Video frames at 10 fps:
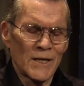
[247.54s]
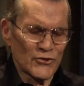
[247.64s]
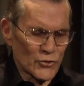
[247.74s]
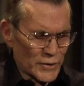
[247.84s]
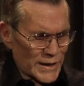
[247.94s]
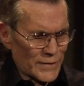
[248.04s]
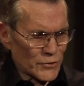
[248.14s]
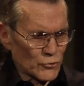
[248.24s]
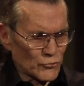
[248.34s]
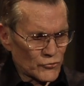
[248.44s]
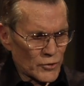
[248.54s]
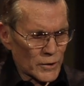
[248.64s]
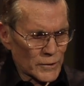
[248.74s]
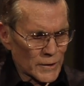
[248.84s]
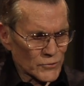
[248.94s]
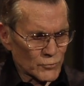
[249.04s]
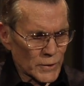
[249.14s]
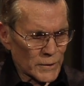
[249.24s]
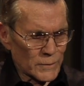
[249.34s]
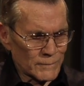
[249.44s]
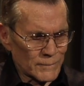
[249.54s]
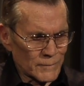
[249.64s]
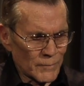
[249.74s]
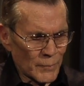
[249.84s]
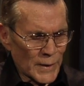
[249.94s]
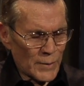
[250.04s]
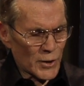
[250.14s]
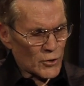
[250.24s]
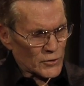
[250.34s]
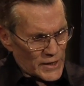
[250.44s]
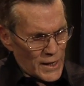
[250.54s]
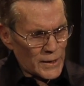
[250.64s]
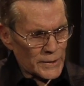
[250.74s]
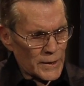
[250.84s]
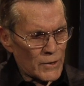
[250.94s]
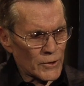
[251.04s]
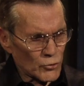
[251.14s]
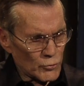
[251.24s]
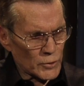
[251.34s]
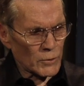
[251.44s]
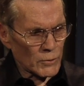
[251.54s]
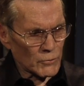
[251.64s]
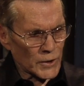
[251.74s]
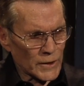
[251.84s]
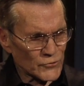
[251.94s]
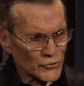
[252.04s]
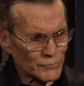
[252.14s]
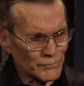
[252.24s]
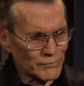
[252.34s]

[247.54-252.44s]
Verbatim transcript: is going to have a new star next week because Howard and I aren't going on location.